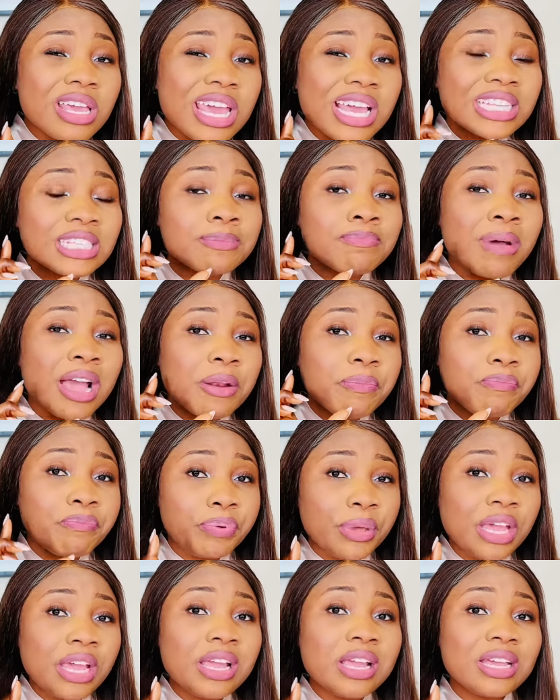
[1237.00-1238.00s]
it
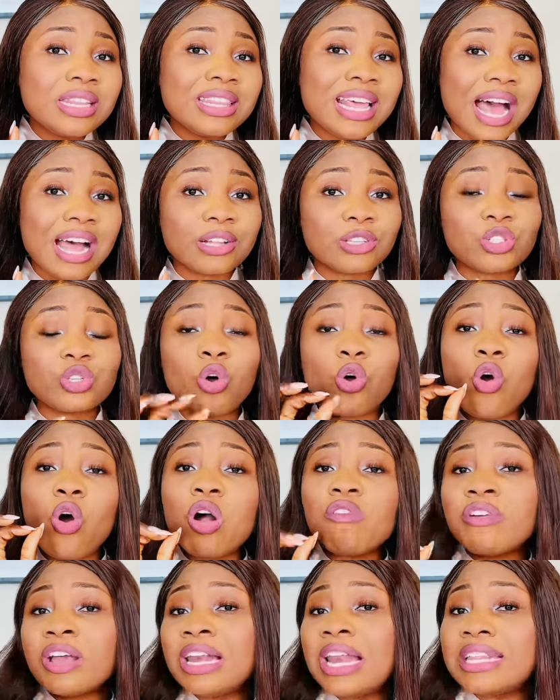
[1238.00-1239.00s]
might be that your
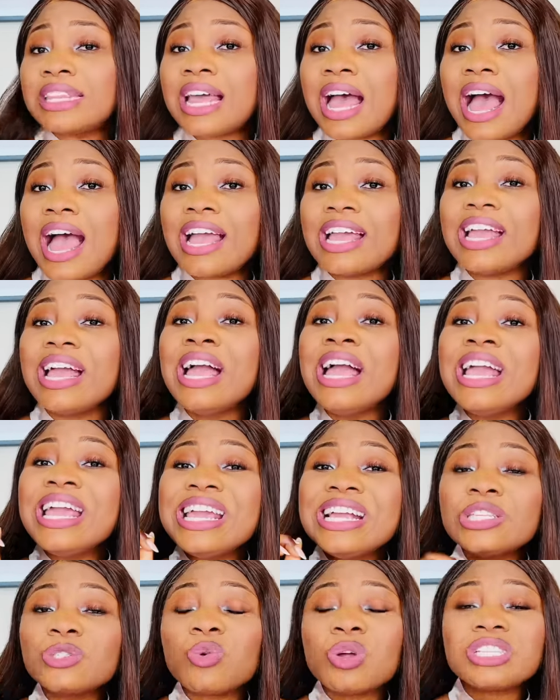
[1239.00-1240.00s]
cover letter
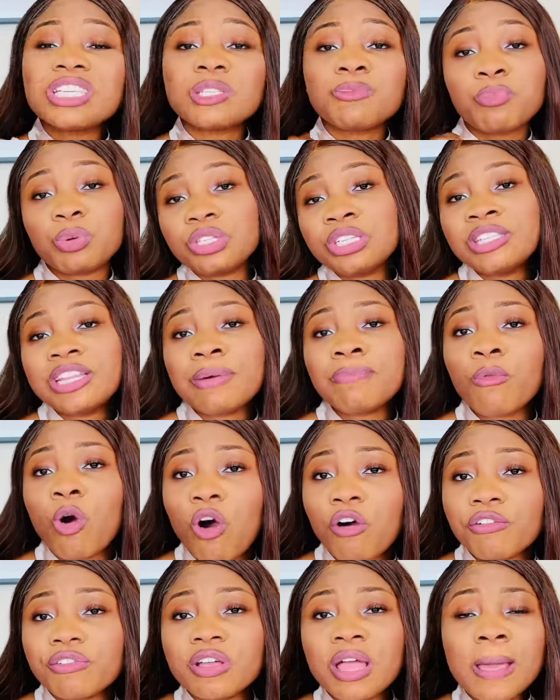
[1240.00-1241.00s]
is what is putting them
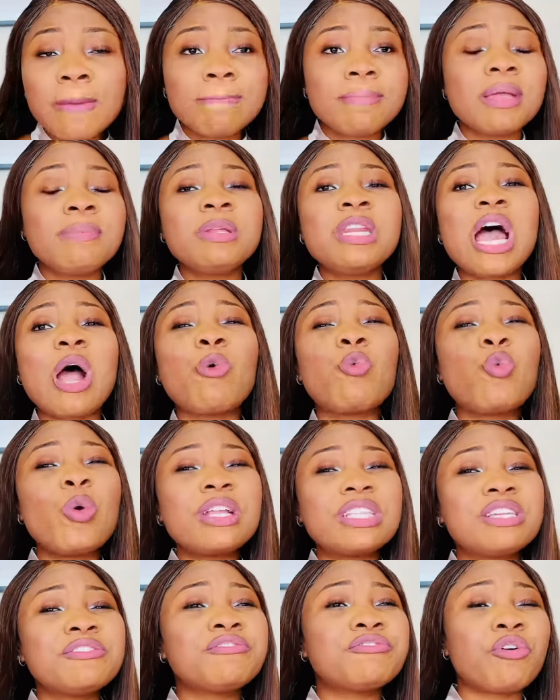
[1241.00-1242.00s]
off. Maybe they are
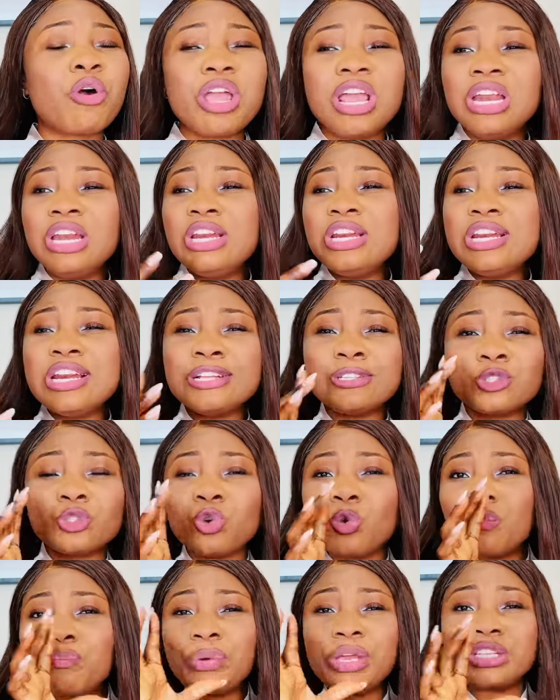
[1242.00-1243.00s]
waiting for a
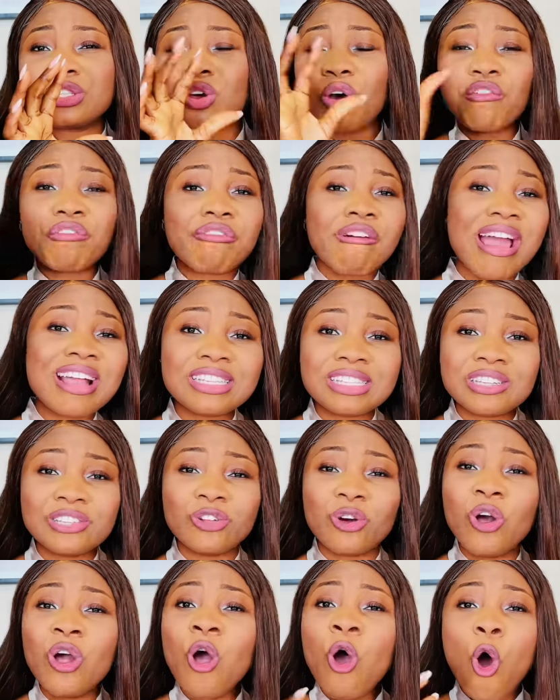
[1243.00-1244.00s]
little bit of
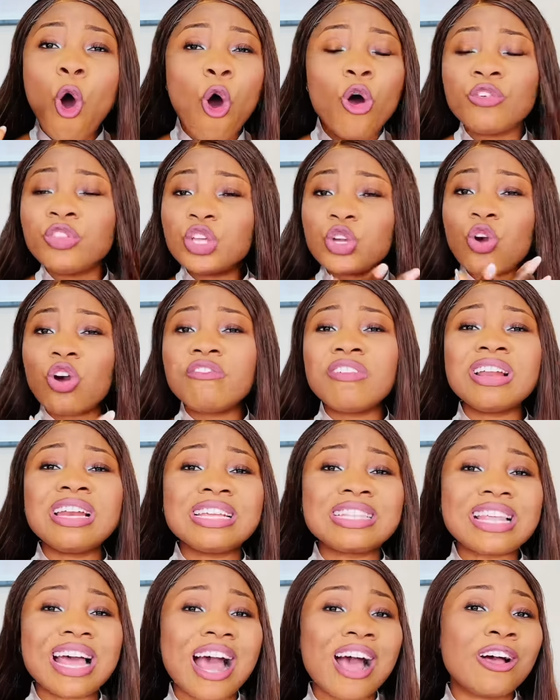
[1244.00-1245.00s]
writing on the cover
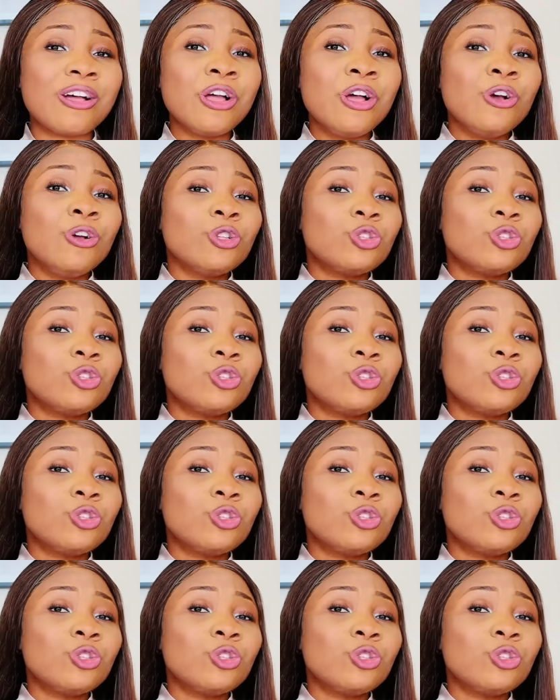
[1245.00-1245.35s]
letter